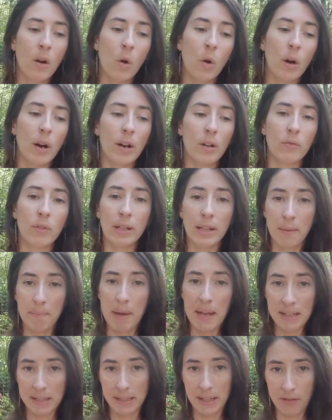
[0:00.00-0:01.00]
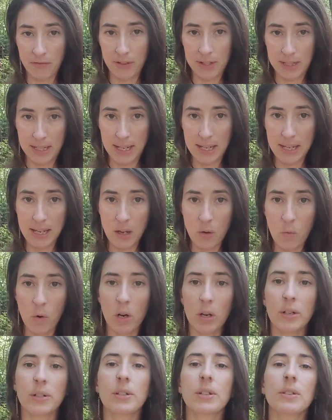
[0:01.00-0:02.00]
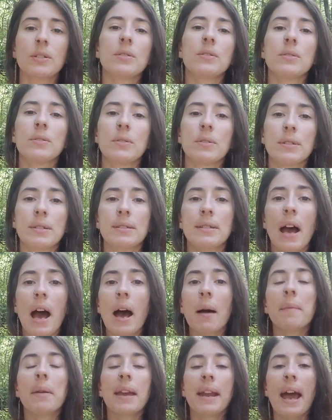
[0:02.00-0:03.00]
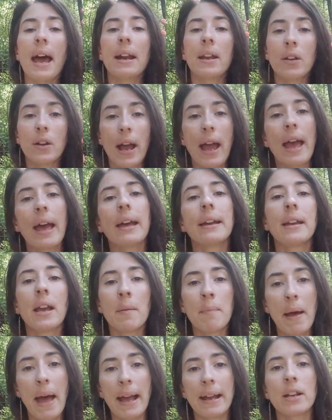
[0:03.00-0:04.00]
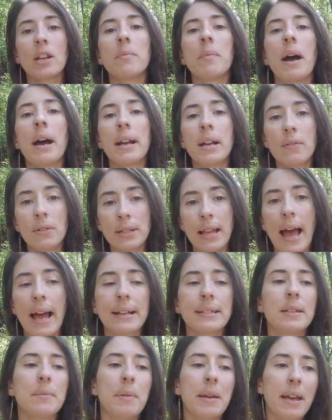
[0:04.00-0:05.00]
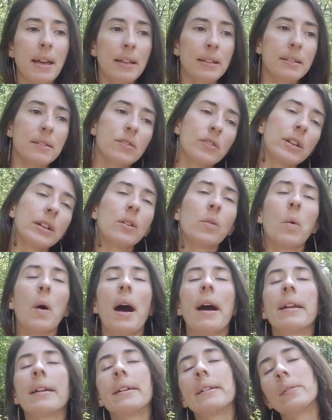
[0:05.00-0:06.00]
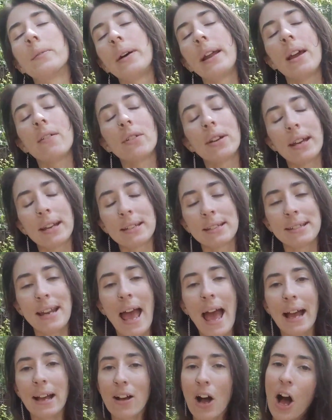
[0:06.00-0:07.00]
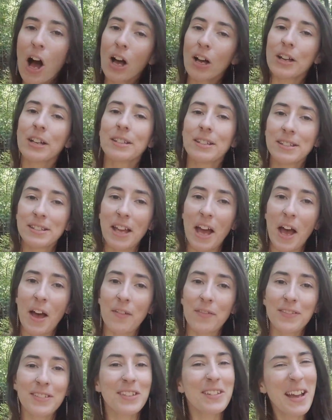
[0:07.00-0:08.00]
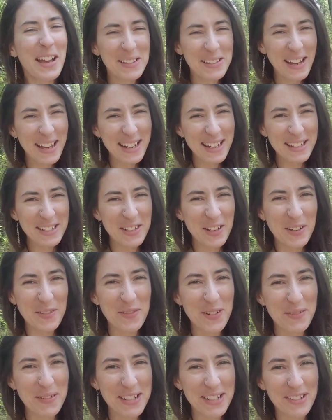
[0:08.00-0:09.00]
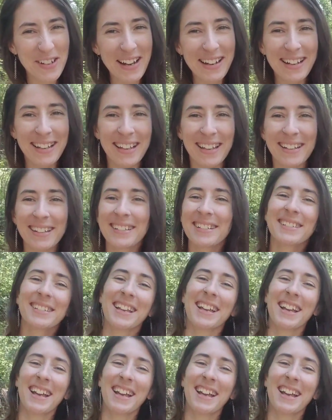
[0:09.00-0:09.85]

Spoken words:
Or really mentally fatiguing work to stop, get out of your head, come back in your body, relax a bit, drink water, whatever, get a snack. All good stuff. You guys are getting a 2-for-1 training here.